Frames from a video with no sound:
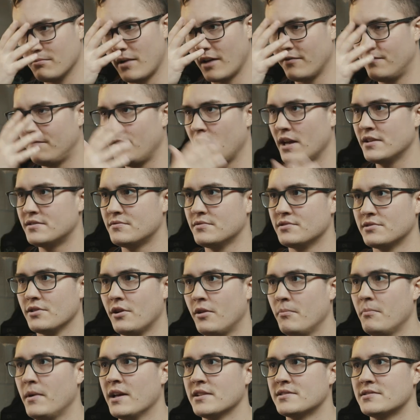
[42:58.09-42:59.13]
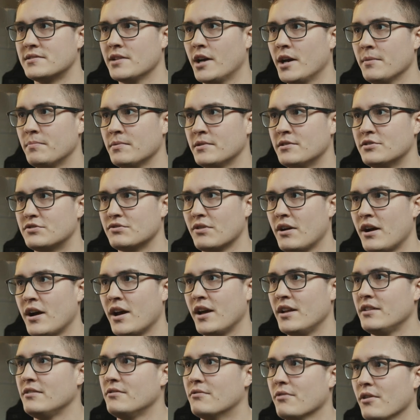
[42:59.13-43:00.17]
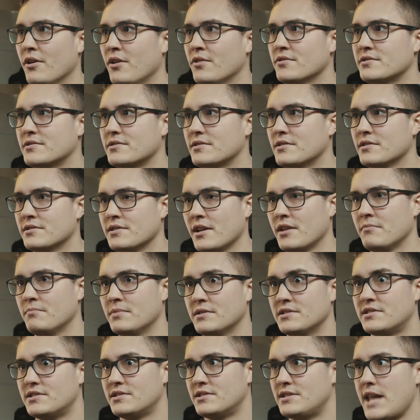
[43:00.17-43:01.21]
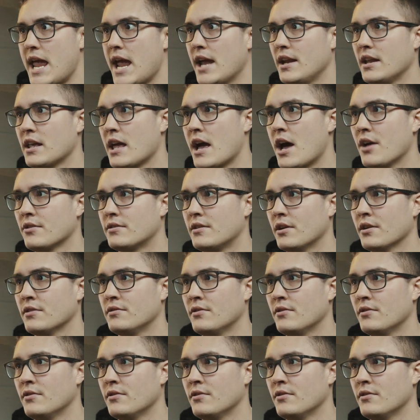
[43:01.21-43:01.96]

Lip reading: My face was all messed up and dry and gross because I'd been standing out there